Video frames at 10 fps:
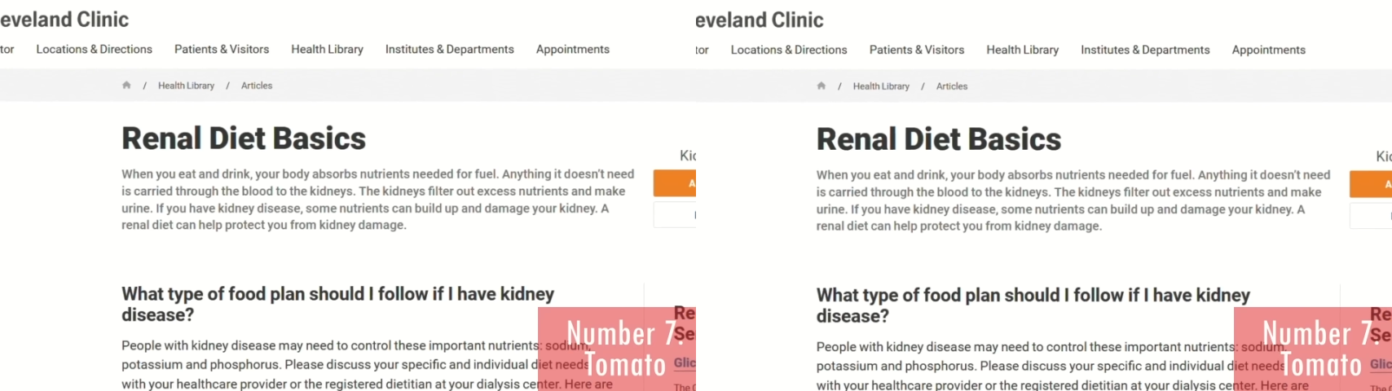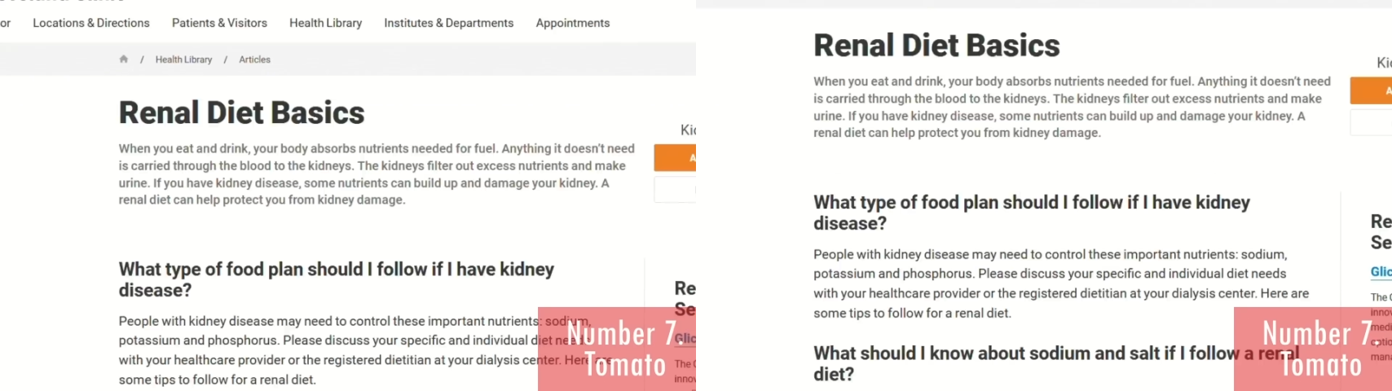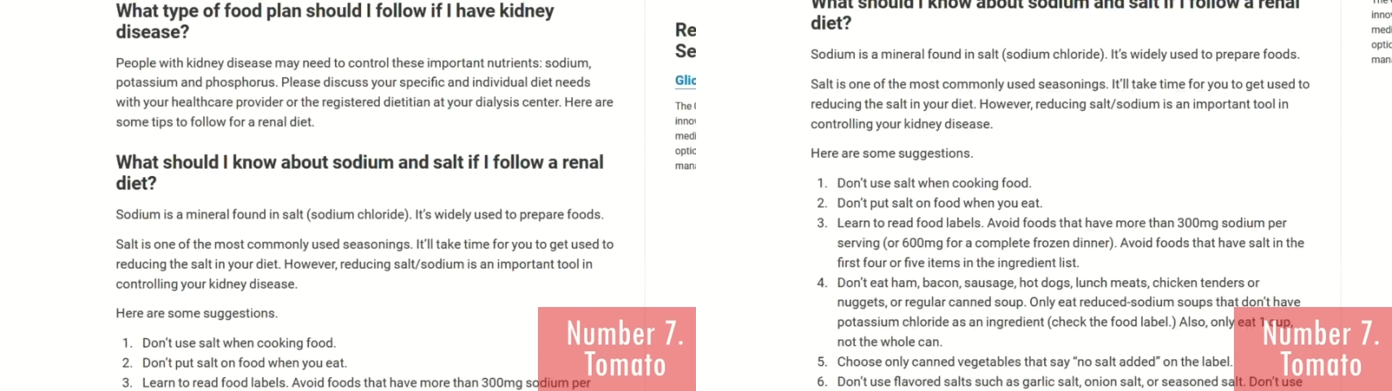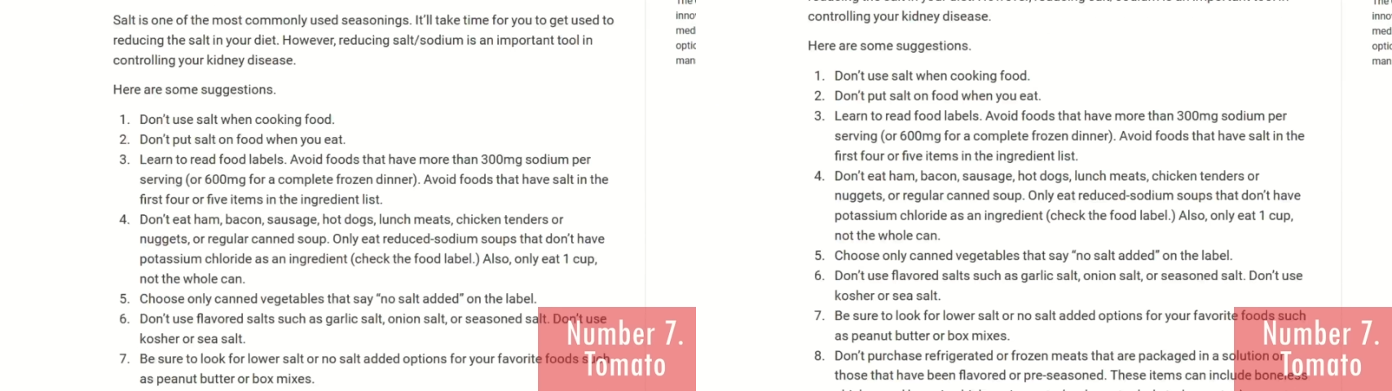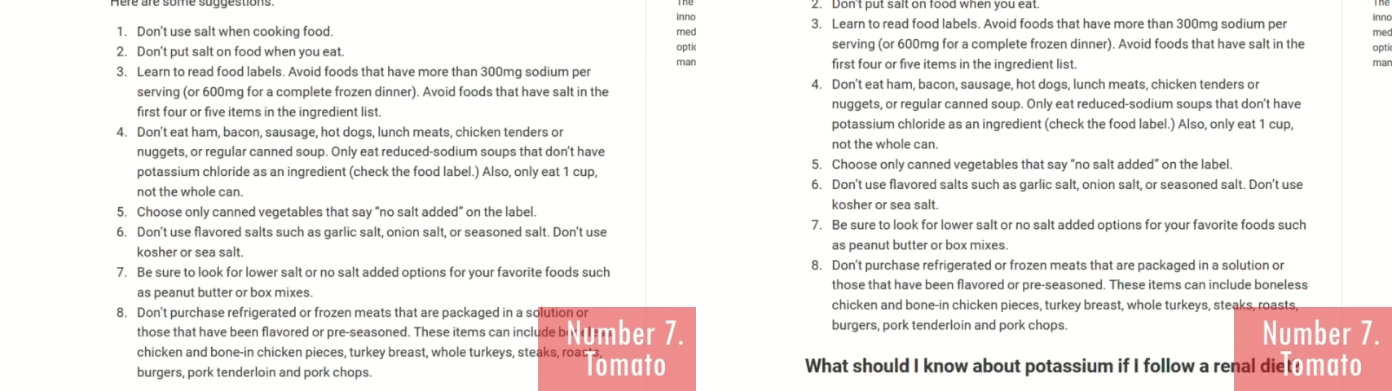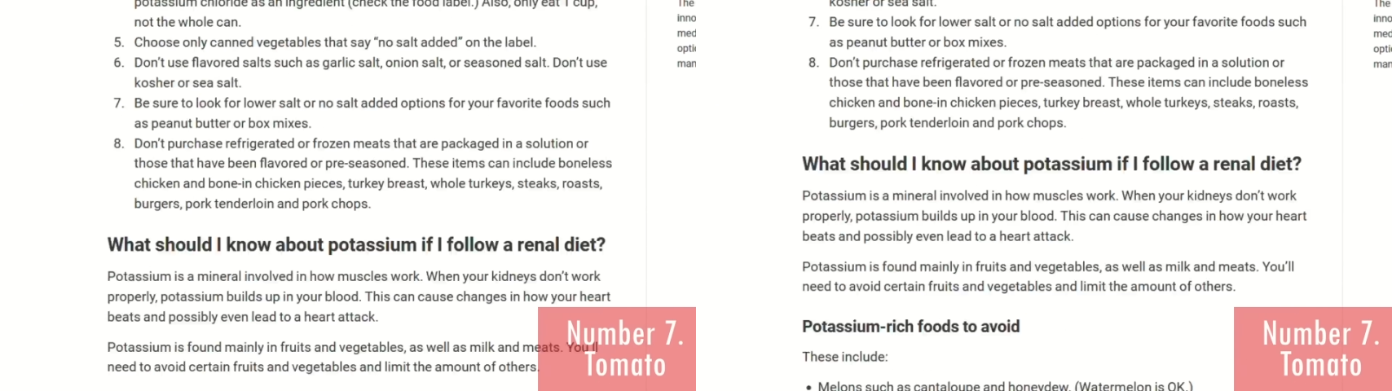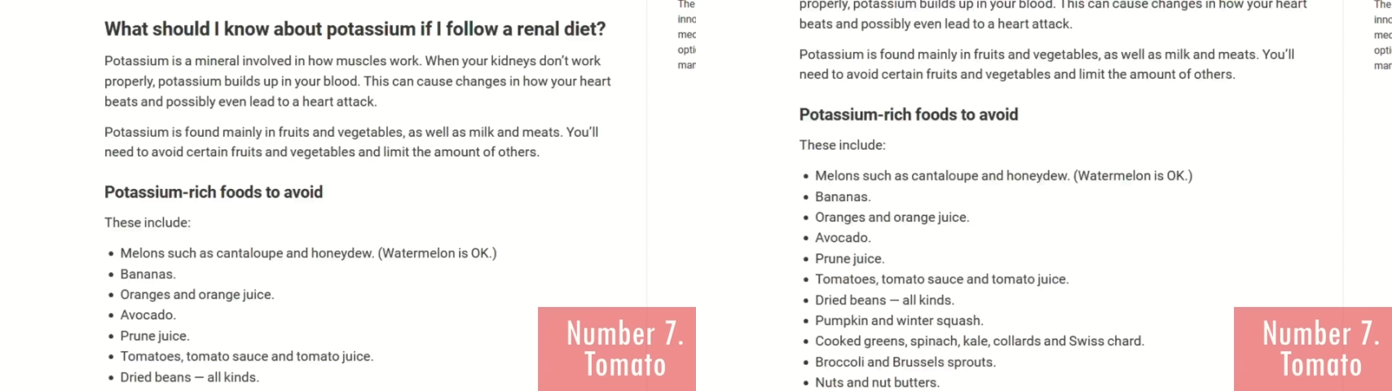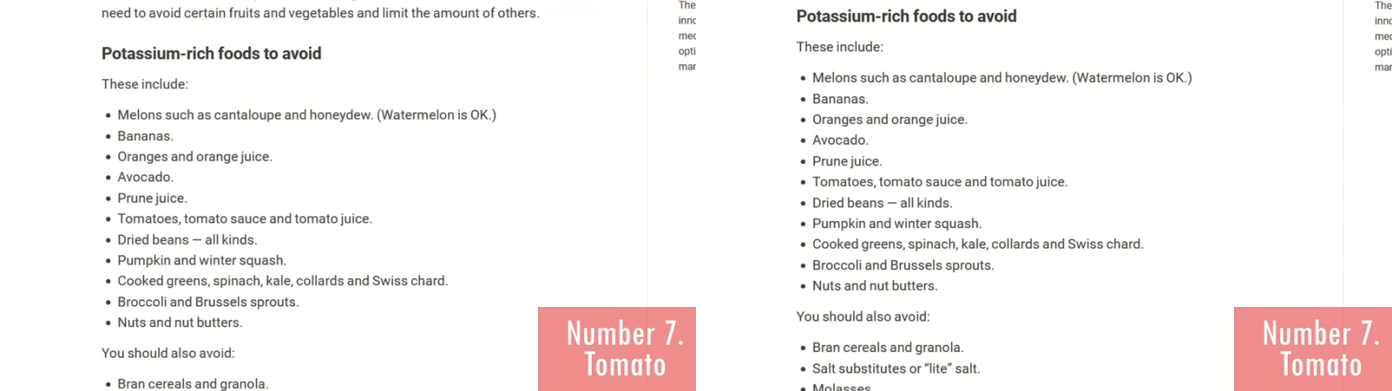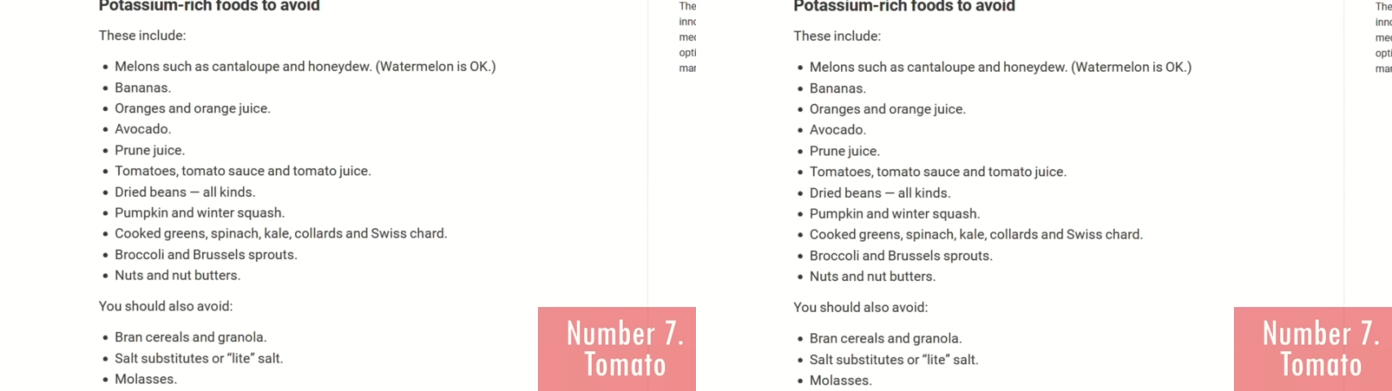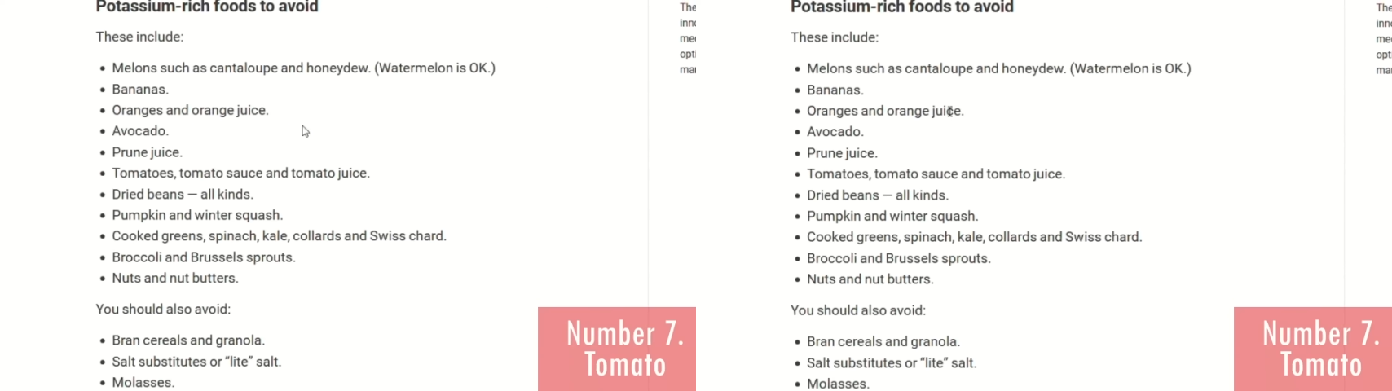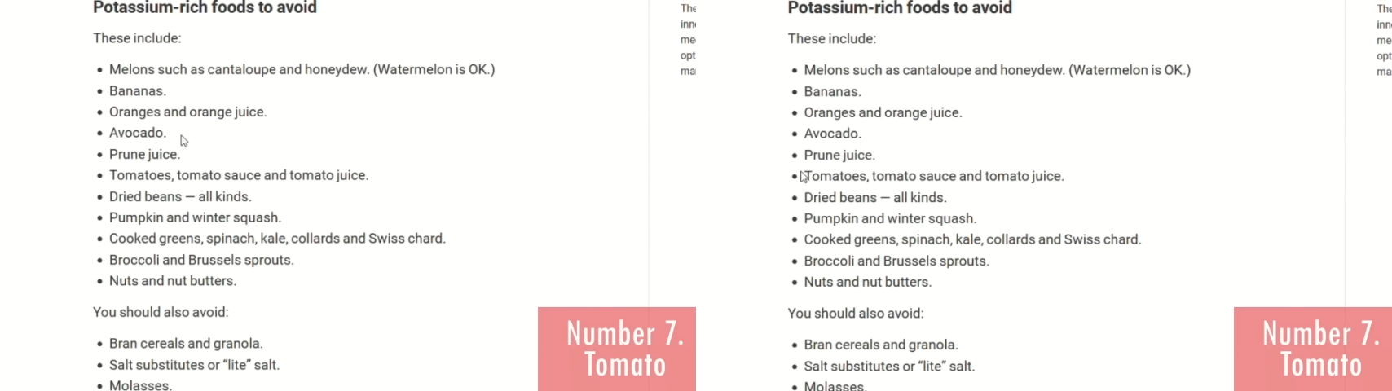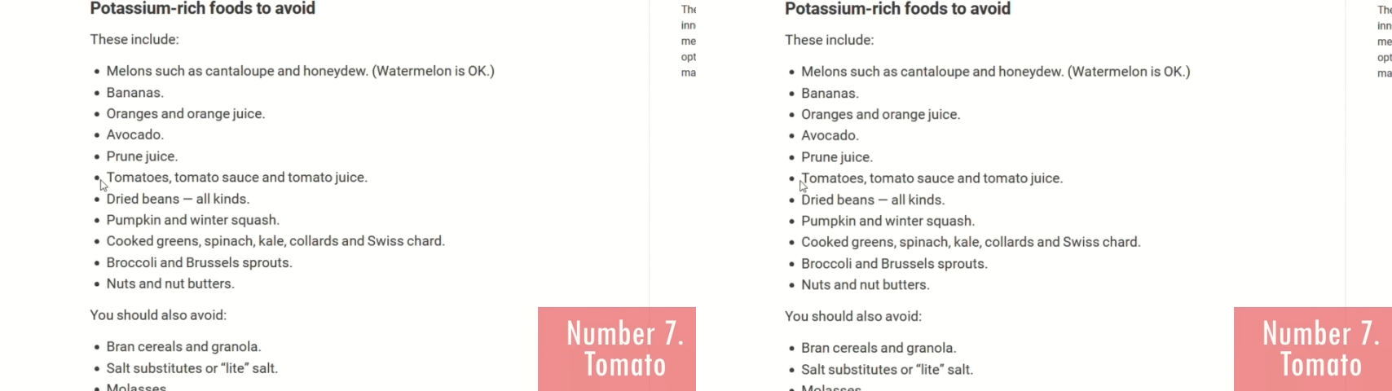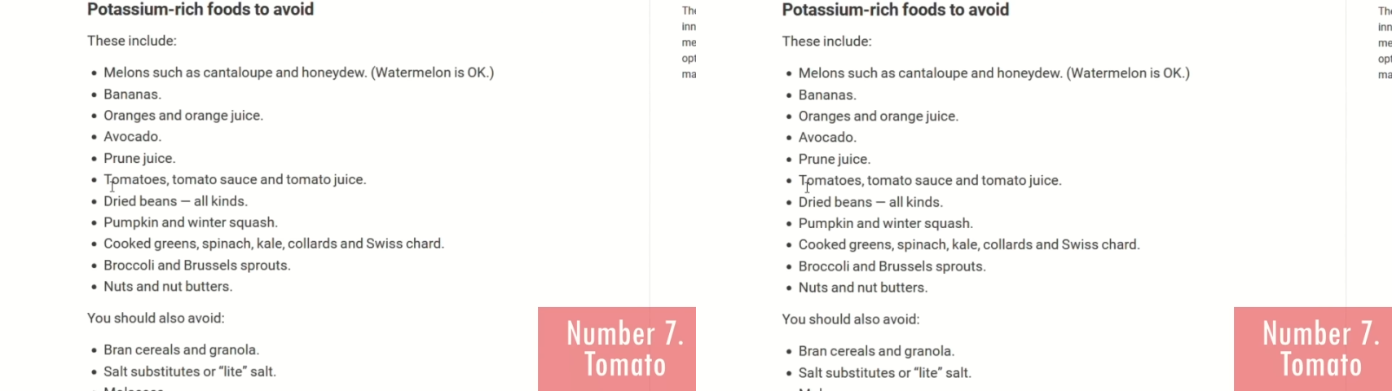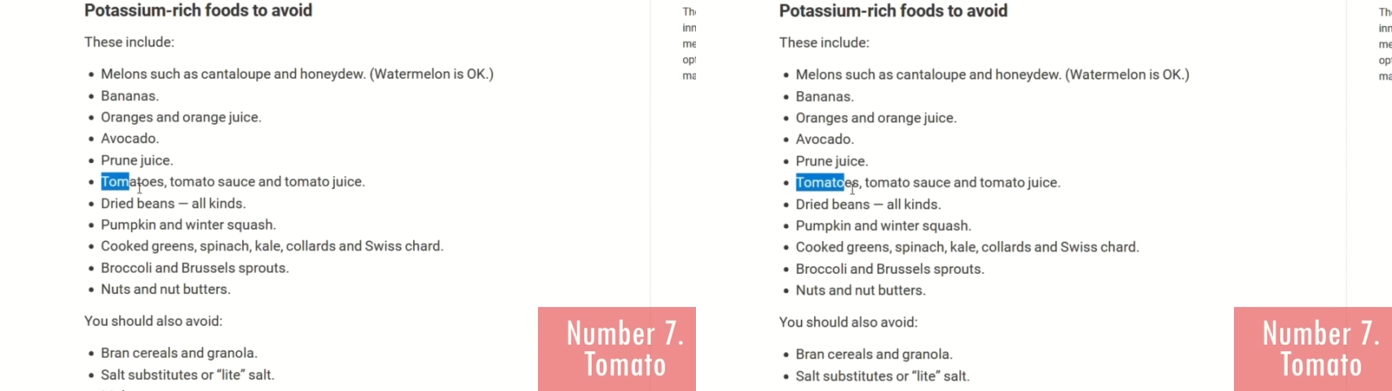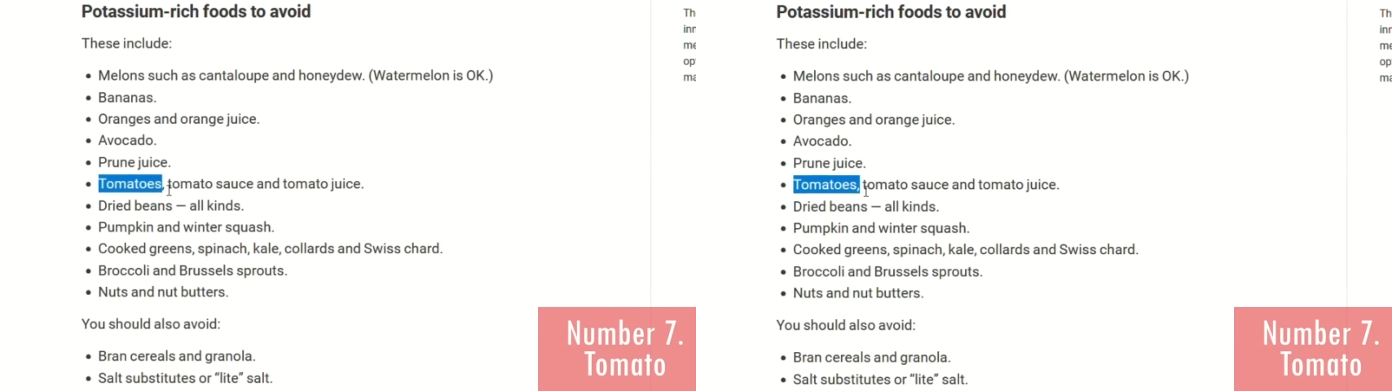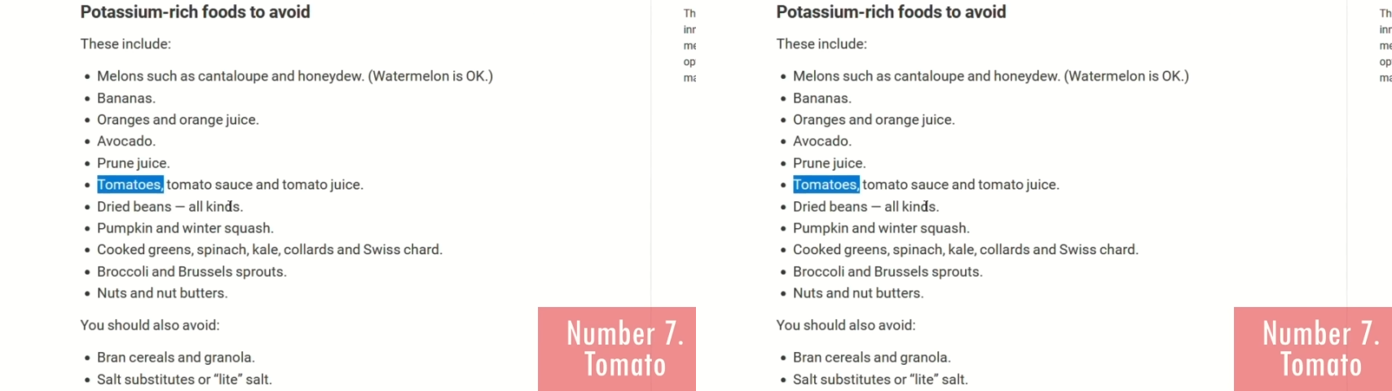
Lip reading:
Nobody's mouth can be seen.